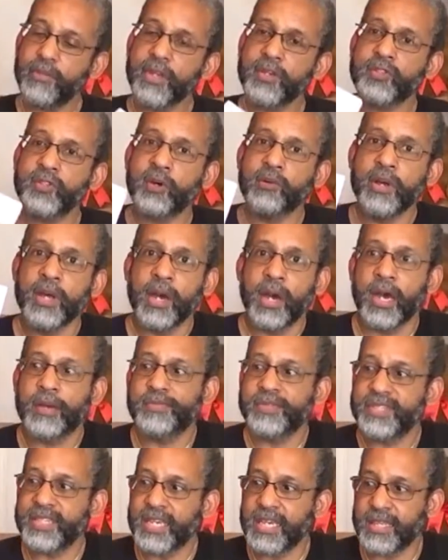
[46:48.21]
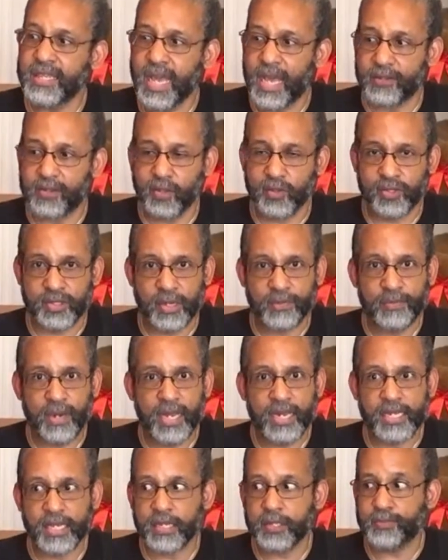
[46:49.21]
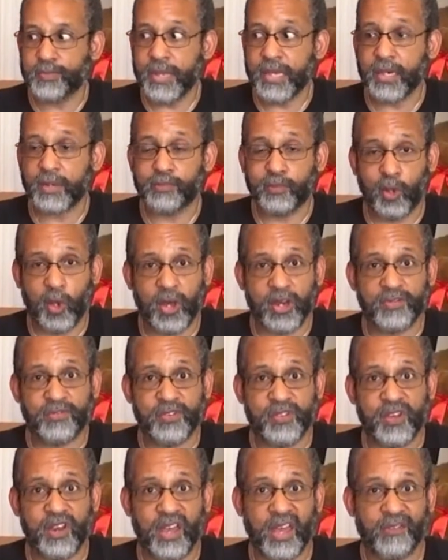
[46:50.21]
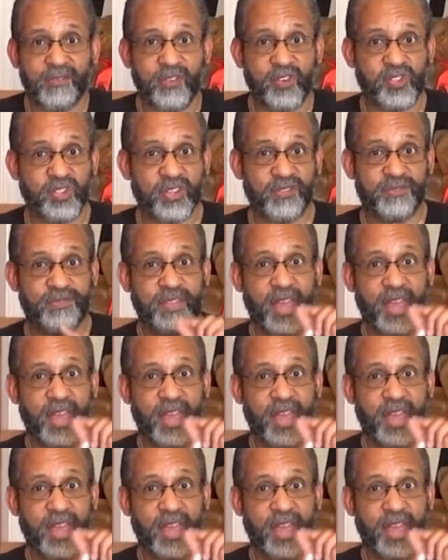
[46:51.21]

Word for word: So I'm seeing that. So somebody is being applauded for their efforts if